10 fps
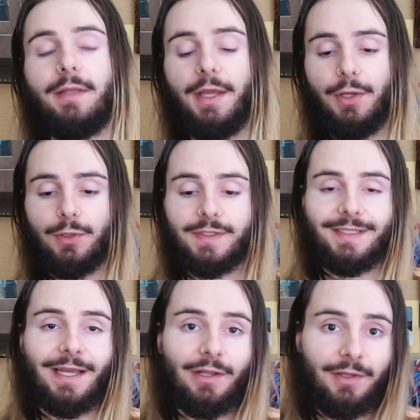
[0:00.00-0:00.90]
that you're
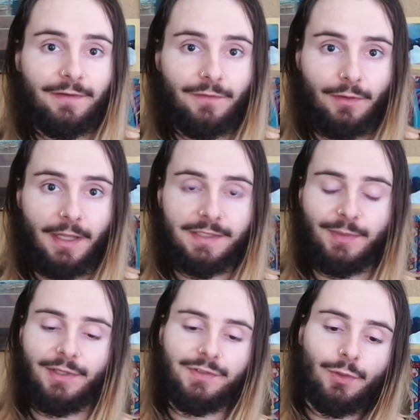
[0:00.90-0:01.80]
settling for less
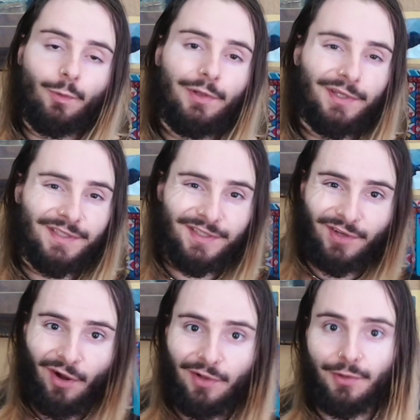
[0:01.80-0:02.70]
because you're willing to
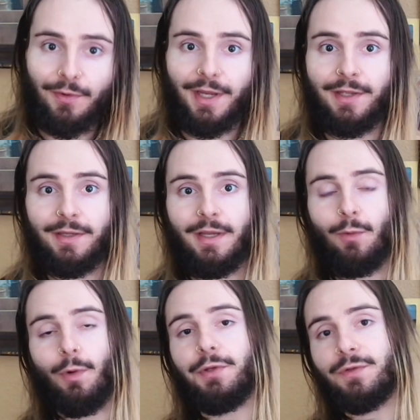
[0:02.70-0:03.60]
tolerate
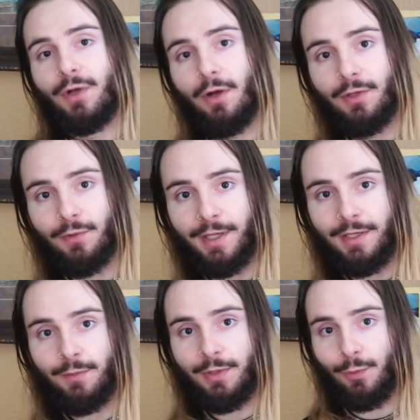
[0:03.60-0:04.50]
what you
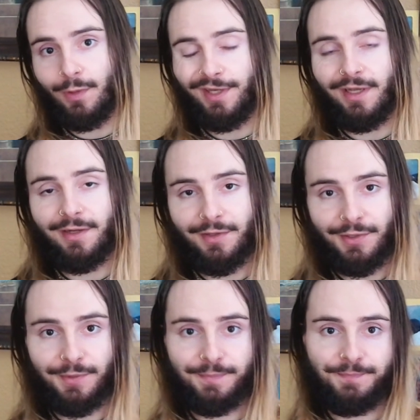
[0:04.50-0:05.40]
tolerated when you were
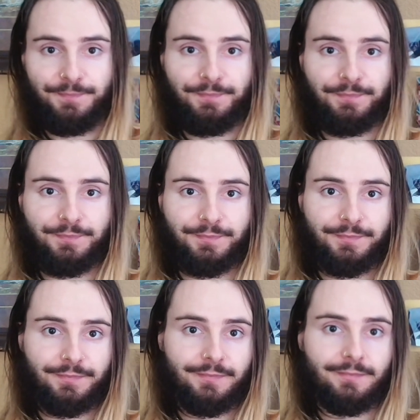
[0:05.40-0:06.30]
younger.
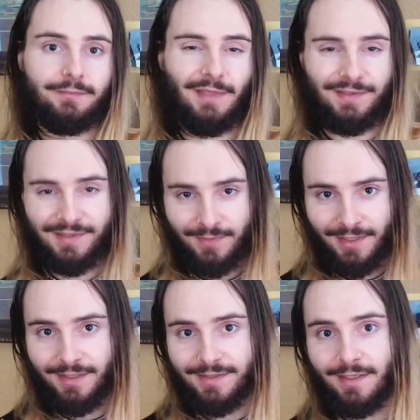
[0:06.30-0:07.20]
Is this
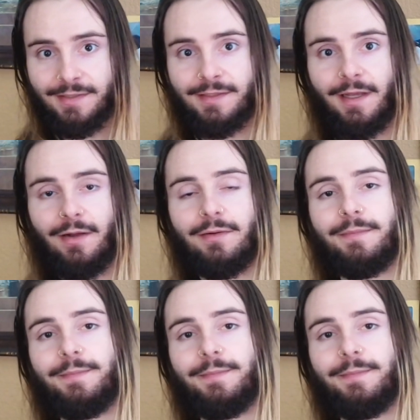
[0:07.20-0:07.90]
making sense now?